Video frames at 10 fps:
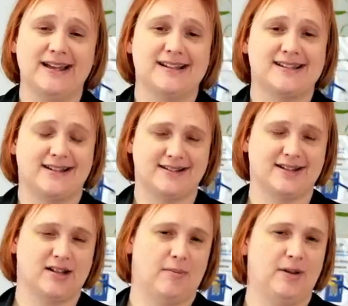Send us
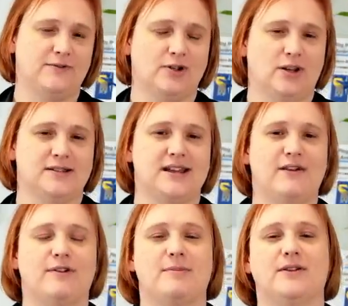a couple of dollars
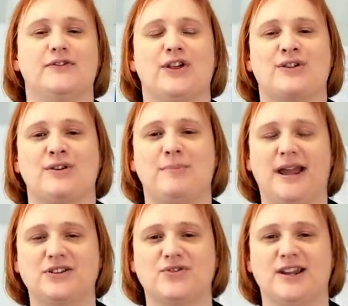every month through
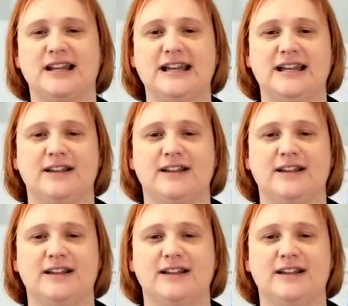Patreon,